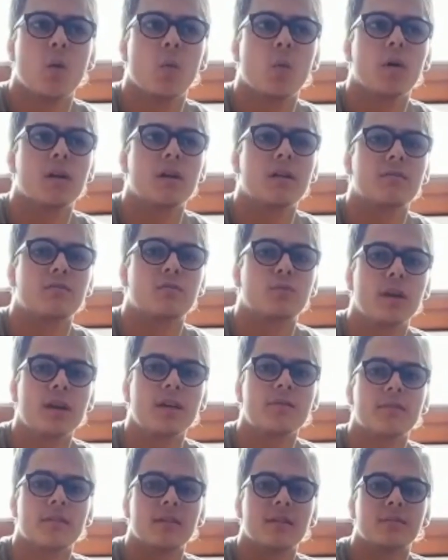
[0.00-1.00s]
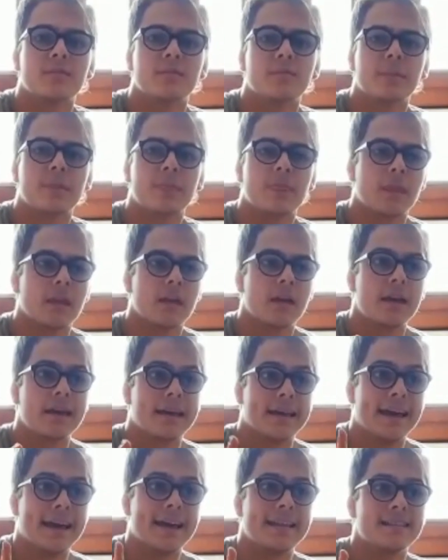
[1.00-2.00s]
What if Raven
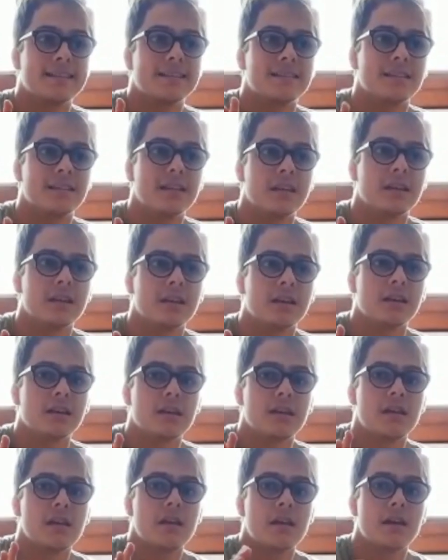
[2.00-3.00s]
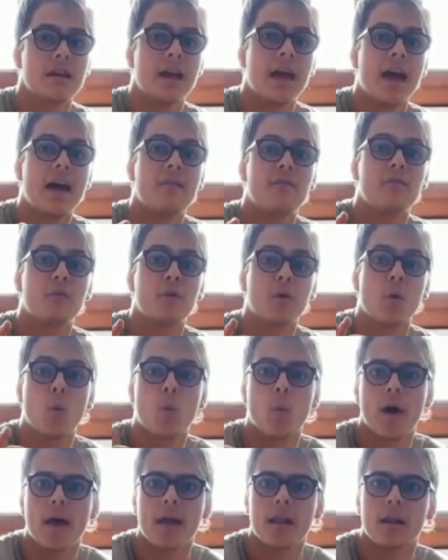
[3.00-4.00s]
can see
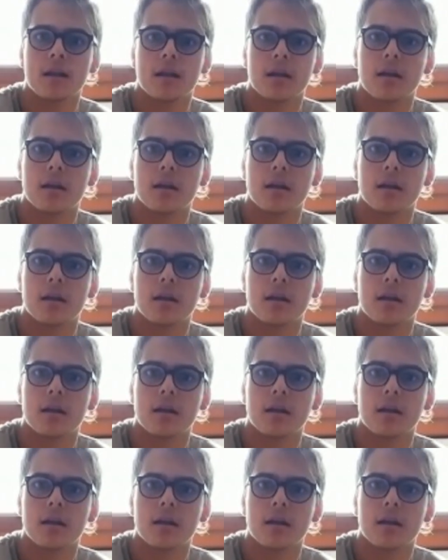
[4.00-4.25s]
everywhere?